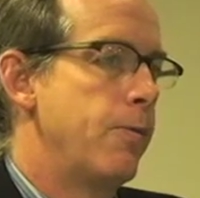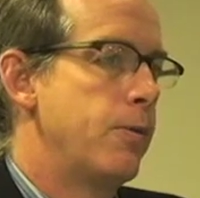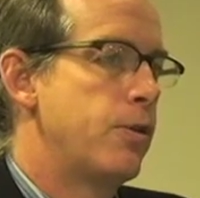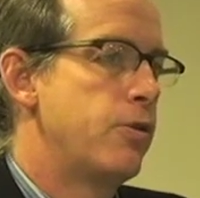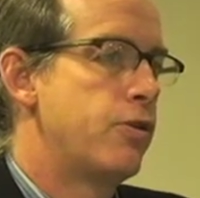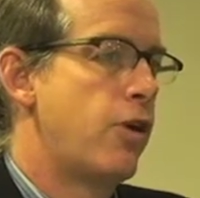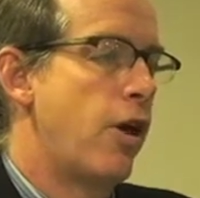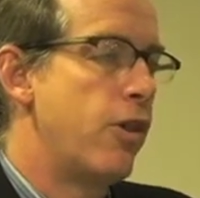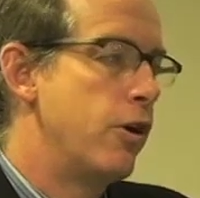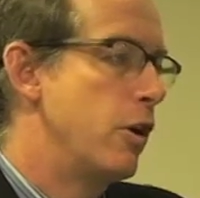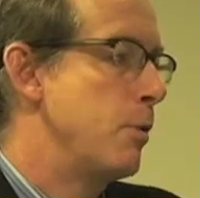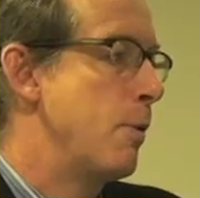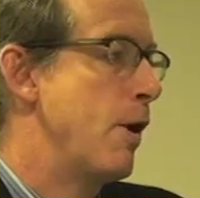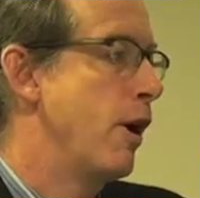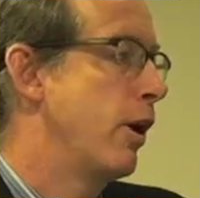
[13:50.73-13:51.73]
Southern
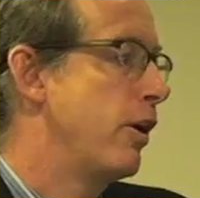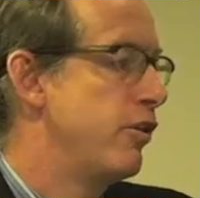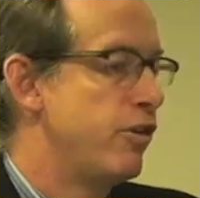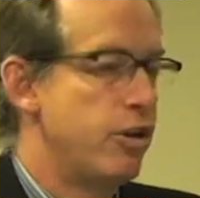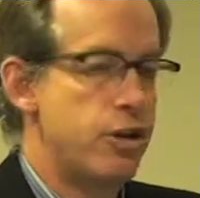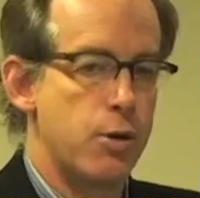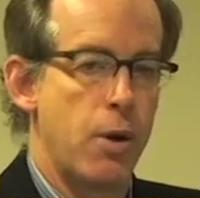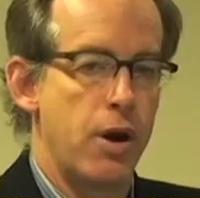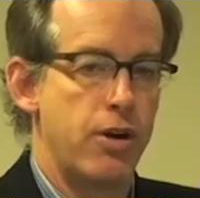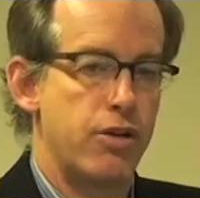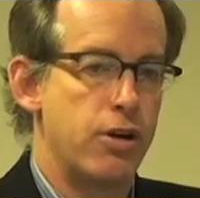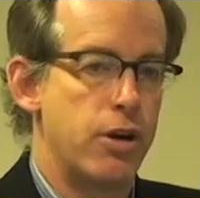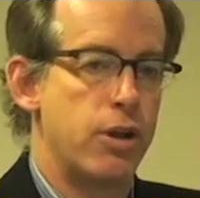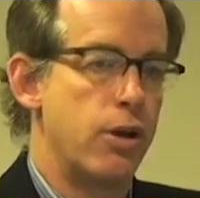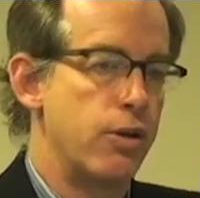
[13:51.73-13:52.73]
American
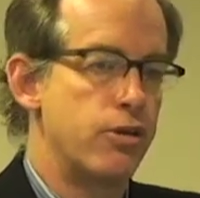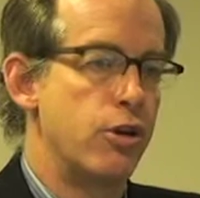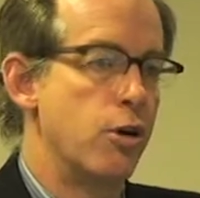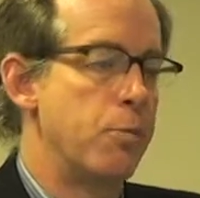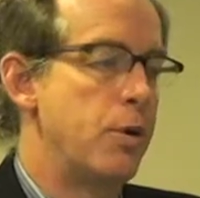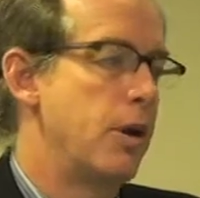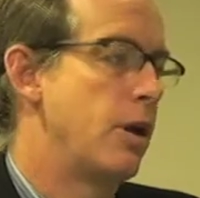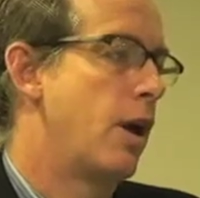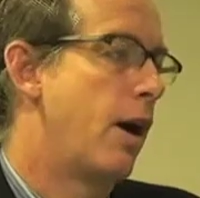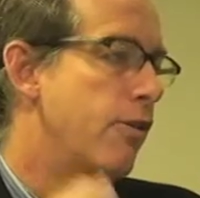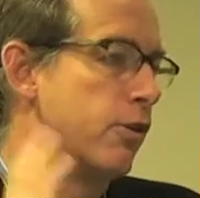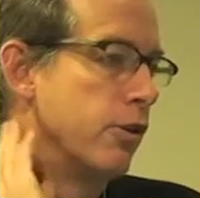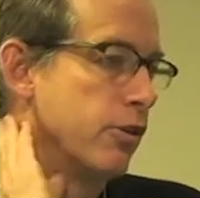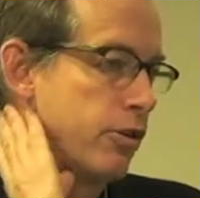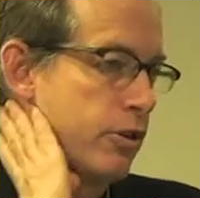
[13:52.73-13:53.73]
situation in those European
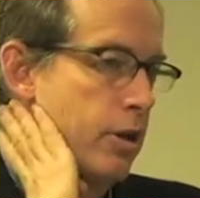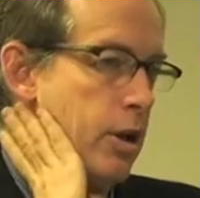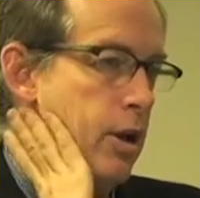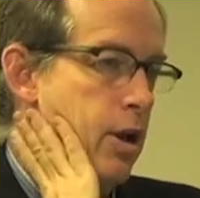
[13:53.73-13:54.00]
novels.